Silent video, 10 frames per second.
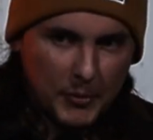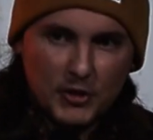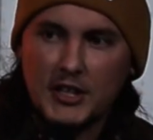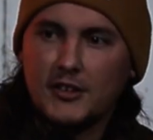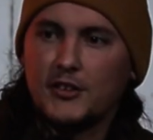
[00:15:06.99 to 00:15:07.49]
But
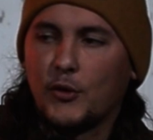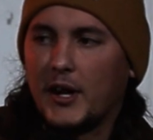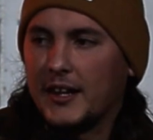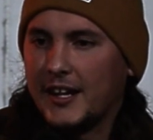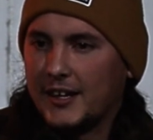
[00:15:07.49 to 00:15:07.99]
she is a
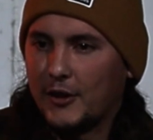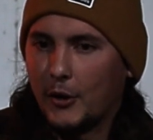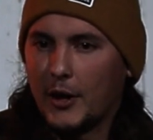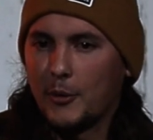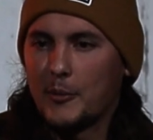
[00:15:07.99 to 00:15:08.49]
great lady,
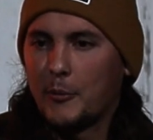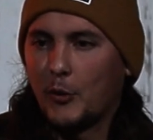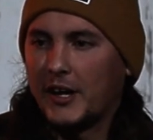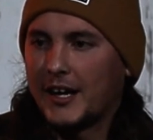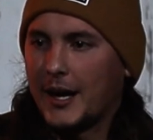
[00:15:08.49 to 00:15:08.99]
though. I remember
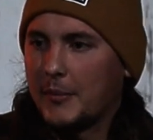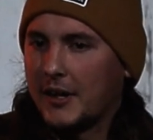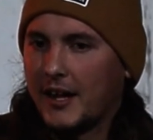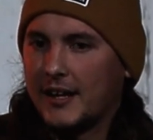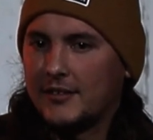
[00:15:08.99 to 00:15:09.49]
when I got my
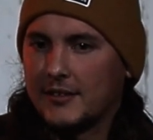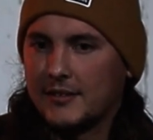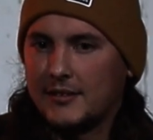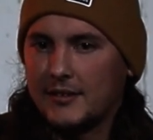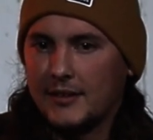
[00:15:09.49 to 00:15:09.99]

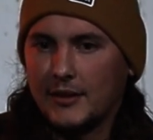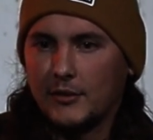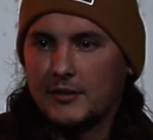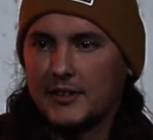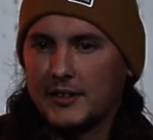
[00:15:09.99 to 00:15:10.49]
license. I
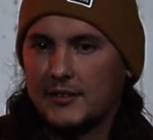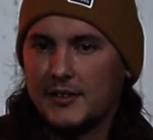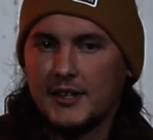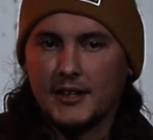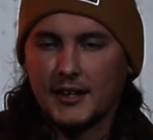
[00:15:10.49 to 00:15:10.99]
was
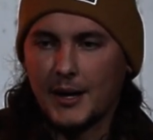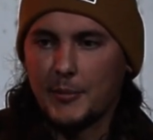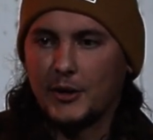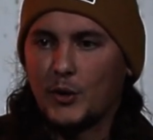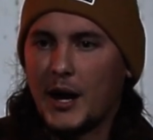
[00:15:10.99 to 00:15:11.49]
16. I got
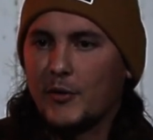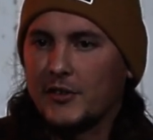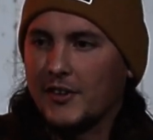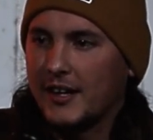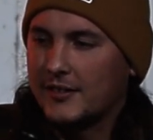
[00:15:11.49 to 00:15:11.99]
my
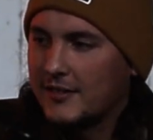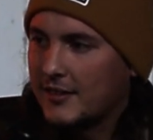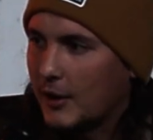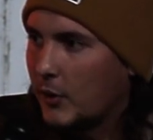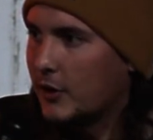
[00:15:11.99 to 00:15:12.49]
driver's license,
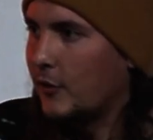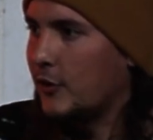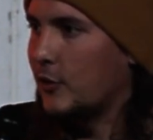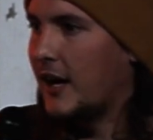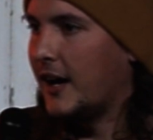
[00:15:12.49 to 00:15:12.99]
and I went over
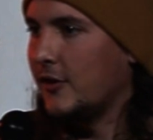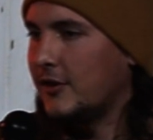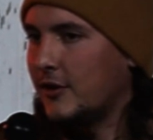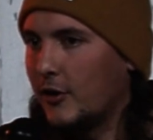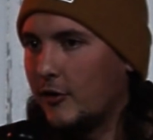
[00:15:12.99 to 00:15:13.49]
to her
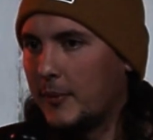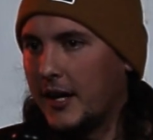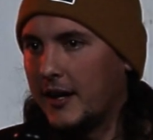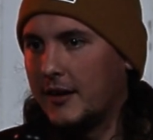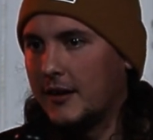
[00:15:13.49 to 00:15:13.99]
house. I drove
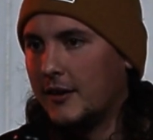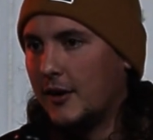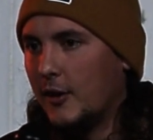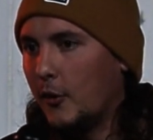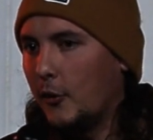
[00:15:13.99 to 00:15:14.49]
my
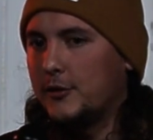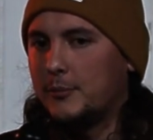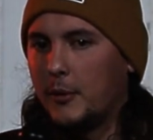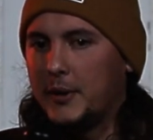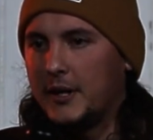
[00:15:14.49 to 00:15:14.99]

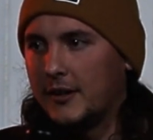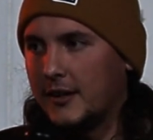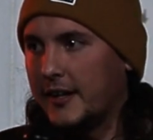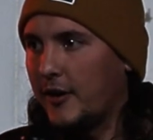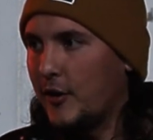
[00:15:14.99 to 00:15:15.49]

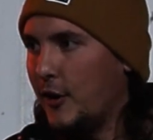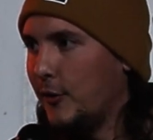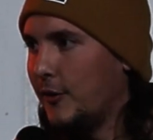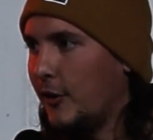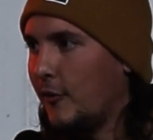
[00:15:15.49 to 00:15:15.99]
Oldsmobile
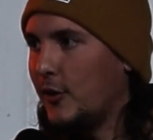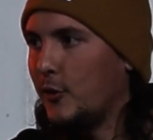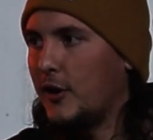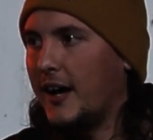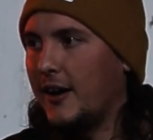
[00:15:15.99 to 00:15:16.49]
Alero over
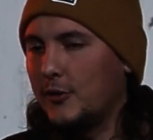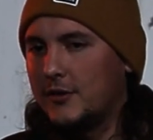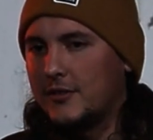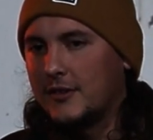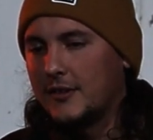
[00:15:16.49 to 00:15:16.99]
to her
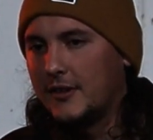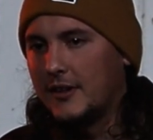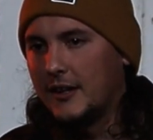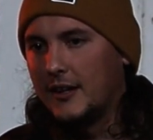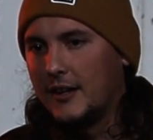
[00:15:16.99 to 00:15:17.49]
house.
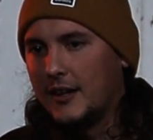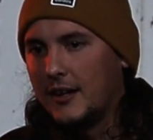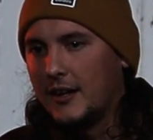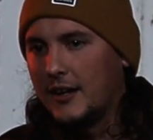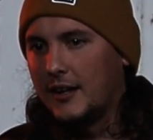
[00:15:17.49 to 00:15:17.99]

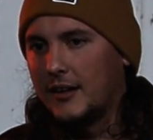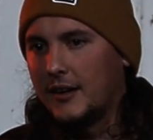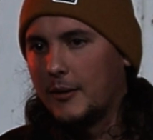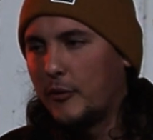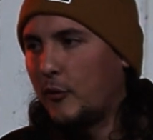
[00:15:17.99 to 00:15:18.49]
And
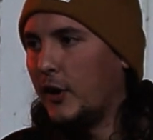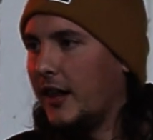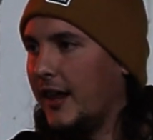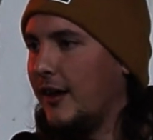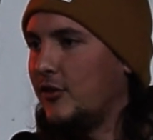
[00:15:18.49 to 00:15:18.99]
before I
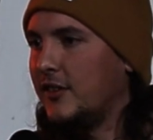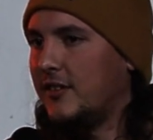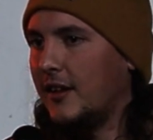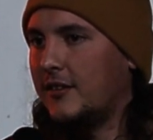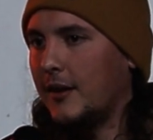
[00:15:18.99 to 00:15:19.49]
left, she
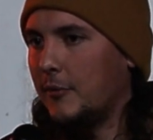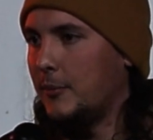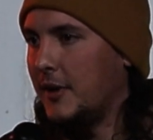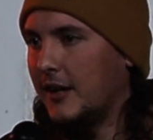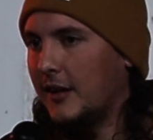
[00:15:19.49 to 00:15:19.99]
said something to
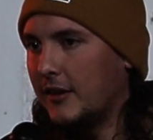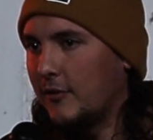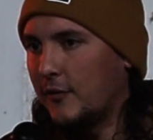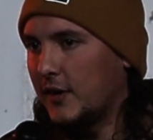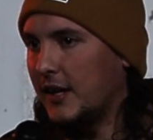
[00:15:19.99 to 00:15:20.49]
me that I'll
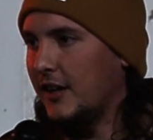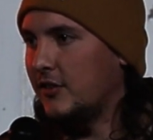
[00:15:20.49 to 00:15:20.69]
never forget.